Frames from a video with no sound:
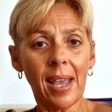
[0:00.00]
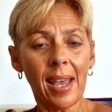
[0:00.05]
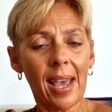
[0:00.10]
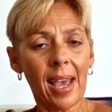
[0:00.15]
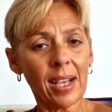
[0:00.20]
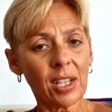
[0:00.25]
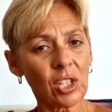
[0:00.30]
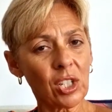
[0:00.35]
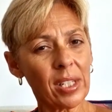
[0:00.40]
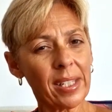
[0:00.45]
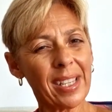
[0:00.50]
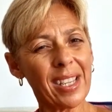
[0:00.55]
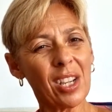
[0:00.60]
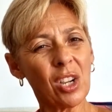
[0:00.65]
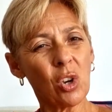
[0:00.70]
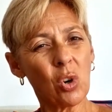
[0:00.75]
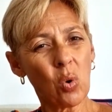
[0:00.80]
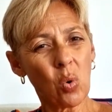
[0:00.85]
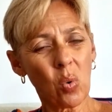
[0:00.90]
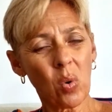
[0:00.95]
Actually,
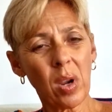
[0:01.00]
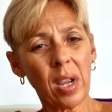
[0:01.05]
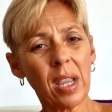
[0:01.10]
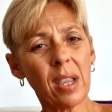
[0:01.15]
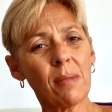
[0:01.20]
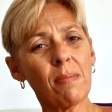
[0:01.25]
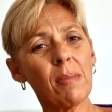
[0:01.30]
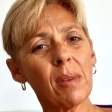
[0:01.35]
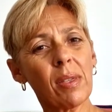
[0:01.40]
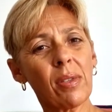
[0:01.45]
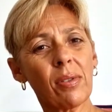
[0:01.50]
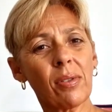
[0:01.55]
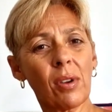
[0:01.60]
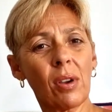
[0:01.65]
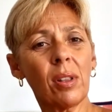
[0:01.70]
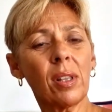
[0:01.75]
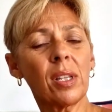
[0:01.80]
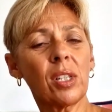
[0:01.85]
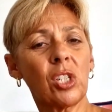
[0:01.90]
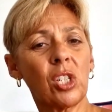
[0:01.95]
in Greek
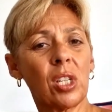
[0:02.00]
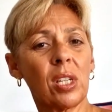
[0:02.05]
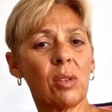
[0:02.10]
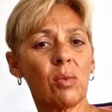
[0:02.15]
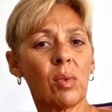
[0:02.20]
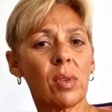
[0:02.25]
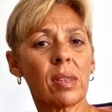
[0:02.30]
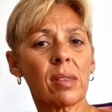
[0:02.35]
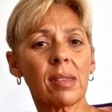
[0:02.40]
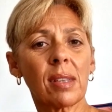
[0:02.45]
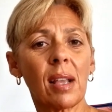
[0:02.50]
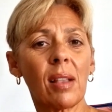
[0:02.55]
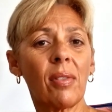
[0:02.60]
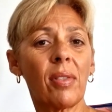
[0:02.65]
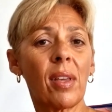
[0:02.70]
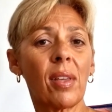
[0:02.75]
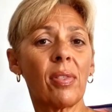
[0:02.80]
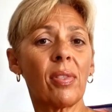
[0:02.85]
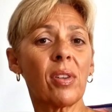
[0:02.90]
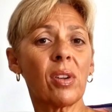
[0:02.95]
mythology, it was said
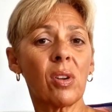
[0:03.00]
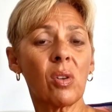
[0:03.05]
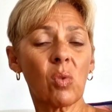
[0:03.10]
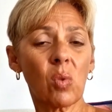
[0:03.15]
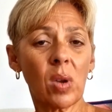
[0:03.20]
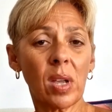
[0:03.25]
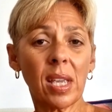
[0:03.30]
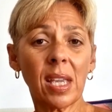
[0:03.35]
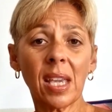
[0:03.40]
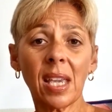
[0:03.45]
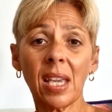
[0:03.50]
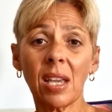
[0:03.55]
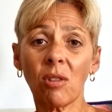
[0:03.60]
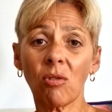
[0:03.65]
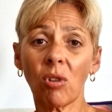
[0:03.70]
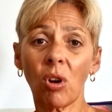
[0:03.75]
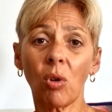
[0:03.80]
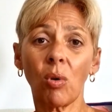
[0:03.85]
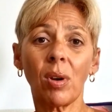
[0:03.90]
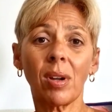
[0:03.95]
that the Greek
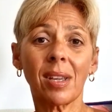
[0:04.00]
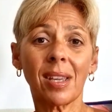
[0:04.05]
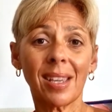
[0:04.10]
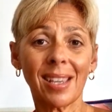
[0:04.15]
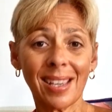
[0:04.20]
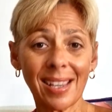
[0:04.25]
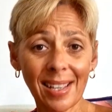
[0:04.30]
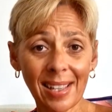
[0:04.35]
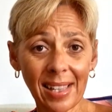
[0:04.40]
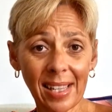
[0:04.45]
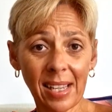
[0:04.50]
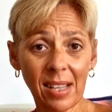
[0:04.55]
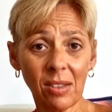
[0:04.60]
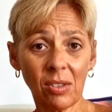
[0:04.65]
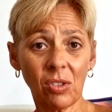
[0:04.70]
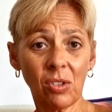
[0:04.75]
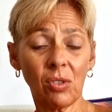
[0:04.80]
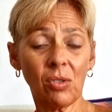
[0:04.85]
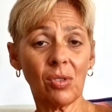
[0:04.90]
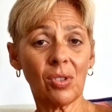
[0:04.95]
hero Achilles
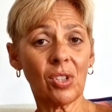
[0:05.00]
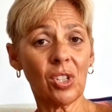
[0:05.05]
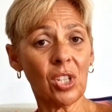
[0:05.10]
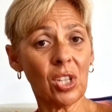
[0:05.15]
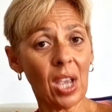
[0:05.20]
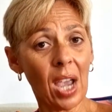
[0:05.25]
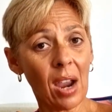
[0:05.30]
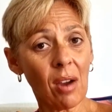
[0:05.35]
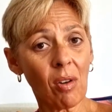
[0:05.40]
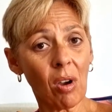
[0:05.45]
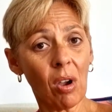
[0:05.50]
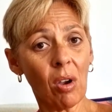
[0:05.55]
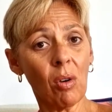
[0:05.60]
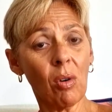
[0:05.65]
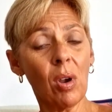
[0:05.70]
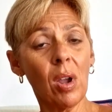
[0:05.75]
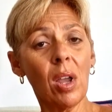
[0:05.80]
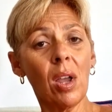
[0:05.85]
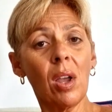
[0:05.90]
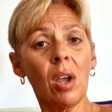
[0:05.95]
used yarrow
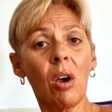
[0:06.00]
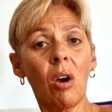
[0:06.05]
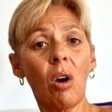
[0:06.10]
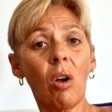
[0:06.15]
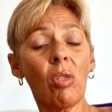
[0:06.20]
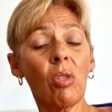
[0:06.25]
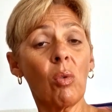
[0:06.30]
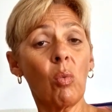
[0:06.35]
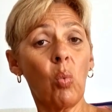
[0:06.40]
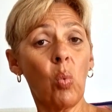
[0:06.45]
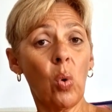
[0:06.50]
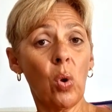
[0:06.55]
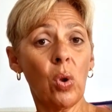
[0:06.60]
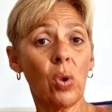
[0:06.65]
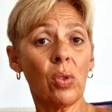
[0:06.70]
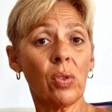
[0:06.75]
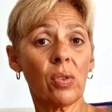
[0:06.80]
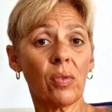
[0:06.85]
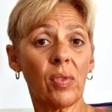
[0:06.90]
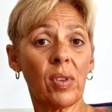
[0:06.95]
on the
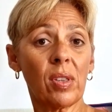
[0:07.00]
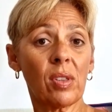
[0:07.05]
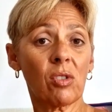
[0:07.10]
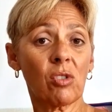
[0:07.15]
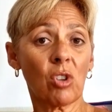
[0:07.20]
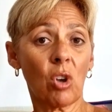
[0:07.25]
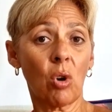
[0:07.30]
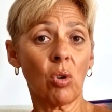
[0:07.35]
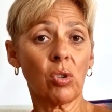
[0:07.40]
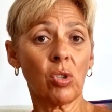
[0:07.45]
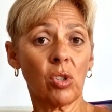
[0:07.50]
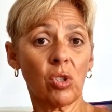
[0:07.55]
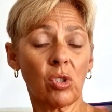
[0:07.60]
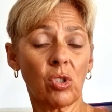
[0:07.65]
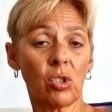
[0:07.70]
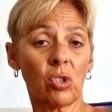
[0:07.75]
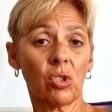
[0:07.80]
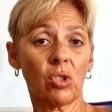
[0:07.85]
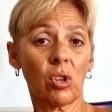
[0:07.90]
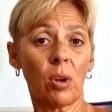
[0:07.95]
wounds of his soldiers
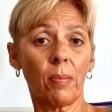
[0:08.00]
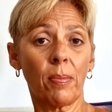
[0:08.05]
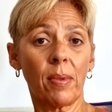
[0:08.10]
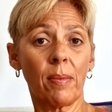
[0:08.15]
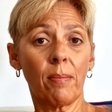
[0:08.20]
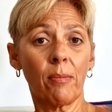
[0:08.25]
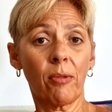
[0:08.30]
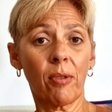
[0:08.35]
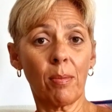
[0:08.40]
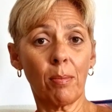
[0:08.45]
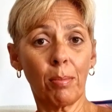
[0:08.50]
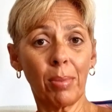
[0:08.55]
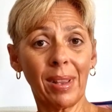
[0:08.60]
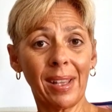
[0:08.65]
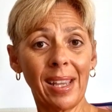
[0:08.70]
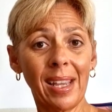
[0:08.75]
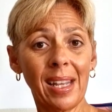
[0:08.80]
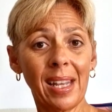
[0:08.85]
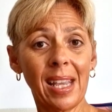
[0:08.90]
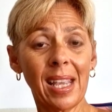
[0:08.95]
to stop them from
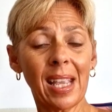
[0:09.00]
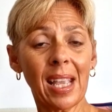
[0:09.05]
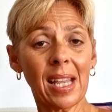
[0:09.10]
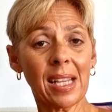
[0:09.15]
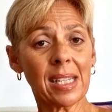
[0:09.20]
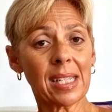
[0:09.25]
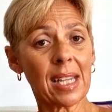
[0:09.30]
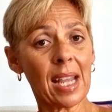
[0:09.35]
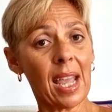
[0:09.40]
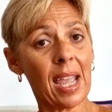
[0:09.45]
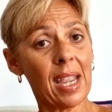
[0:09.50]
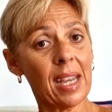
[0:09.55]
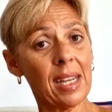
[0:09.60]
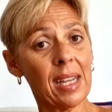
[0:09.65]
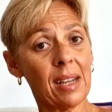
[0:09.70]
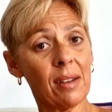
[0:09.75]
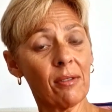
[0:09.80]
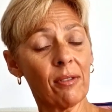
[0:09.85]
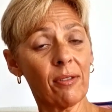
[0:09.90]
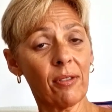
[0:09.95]
bleeding and to aid
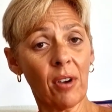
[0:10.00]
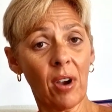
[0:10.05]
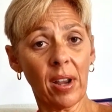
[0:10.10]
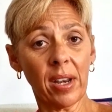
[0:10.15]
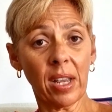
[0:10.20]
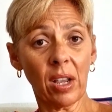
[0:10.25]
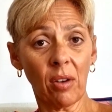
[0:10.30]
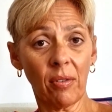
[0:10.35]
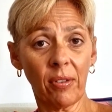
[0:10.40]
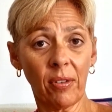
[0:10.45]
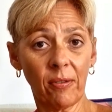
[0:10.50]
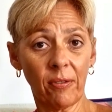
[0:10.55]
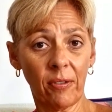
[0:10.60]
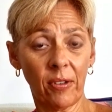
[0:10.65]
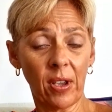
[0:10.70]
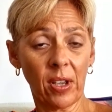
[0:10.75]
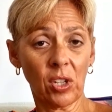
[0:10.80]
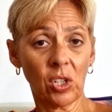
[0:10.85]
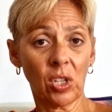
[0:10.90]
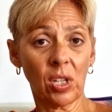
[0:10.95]
in fighting off
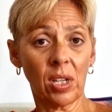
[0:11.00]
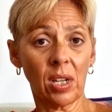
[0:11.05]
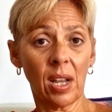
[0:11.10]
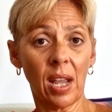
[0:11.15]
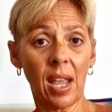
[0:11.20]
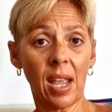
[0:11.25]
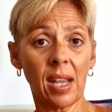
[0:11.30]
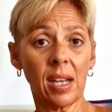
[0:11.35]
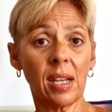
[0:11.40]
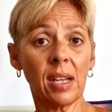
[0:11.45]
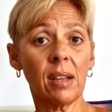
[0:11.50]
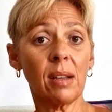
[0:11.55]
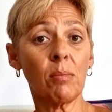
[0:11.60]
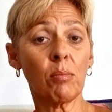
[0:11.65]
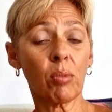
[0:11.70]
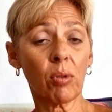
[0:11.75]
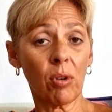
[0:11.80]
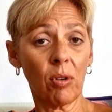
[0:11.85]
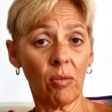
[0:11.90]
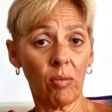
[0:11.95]
infection and
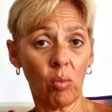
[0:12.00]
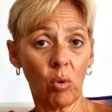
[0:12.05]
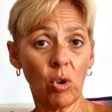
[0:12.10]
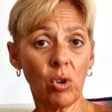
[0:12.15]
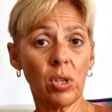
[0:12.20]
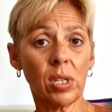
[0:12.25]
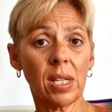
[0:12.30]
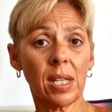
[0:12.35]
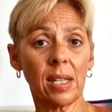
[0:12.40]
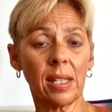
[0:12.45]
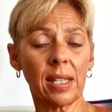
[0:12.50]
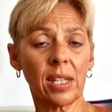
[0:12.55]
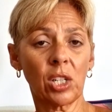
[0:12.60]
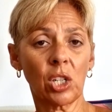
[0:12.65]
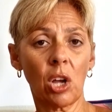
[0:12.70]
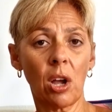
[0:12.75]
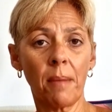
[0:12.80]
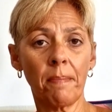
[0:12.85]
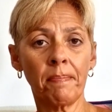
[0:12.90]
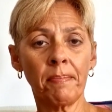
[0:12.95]
improve wound healing
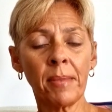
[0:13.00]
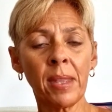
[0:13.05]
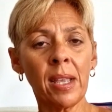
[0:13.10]
time.